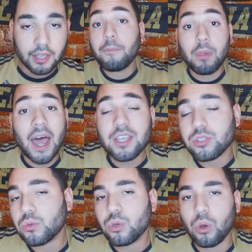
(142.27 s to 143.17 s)
The
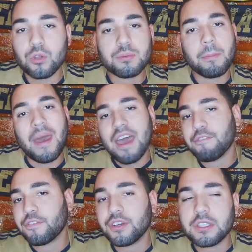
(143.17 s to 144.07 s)
last two goals,
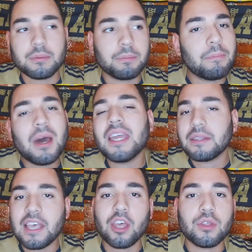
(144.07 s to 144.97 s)
Matt Freeze
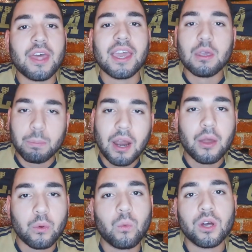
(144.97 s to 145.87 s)
might tell you that he
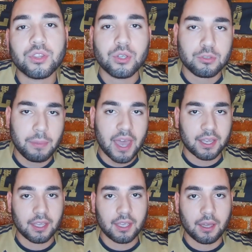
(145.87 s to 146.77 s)
probably would want those
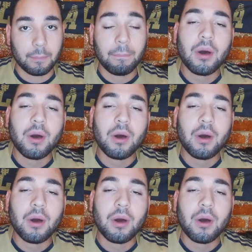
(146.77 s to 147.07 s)
back again.